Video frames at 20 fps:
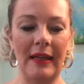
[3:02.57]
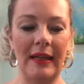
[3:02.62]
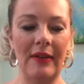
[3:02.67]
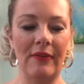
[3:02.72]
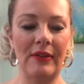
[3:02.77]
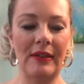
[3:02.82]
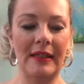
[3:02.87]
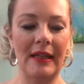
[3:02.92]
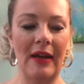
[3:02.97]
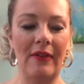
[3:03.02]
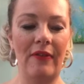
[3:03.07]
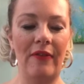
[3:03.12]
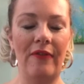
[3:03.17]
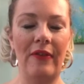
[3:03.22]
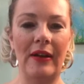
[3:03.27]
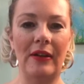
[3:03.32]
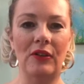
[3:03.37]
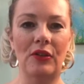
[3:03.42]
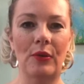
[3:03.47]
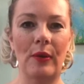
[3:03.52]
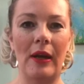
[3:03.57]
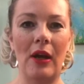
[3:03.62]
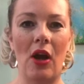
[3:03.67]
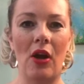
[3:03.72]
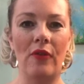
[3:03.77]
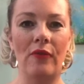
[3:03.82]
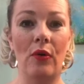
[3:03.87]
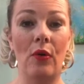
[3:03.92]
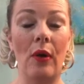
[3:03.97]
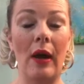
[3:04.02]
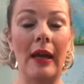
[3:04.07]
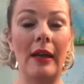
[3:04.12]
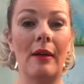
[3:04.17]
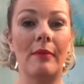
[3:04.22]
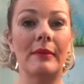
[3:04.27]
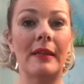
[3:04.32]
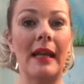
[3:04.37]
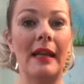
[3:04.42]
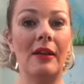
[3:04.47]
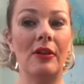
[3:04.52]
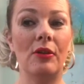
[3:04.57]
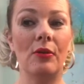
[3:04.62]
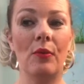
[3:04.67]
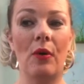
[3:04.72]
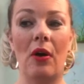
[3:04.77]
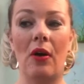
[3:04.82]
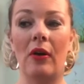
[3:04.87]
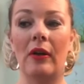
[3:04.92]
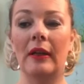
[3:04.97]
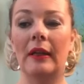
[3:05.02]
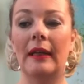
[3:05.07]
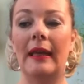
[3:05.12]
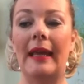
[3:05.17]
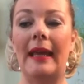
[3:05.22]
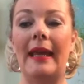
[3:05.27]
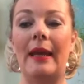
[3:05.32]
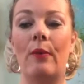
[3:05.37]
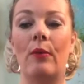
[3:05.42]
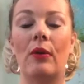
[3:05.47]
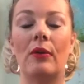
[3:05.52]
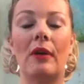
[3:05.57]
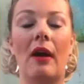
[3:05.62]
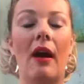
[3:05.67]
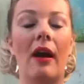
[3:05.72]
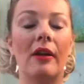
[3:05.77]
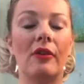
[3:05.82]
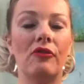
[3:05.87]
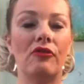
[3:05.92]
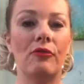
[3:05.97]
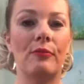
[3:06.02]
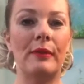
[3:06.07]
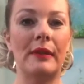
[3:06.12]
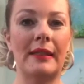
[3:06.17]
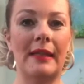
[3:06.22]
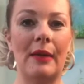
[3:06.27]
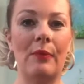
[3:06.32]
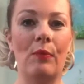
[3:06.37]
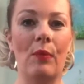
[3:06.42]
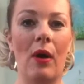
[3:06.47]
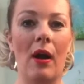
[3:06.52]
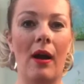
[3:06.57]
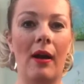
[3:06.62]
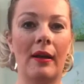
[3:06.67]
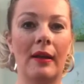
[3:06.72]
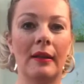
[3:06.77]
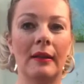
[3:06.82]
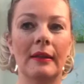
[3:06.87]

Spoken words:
Give yourself a Feng Shui overhaul, and I'm telling you what, it will 100% work.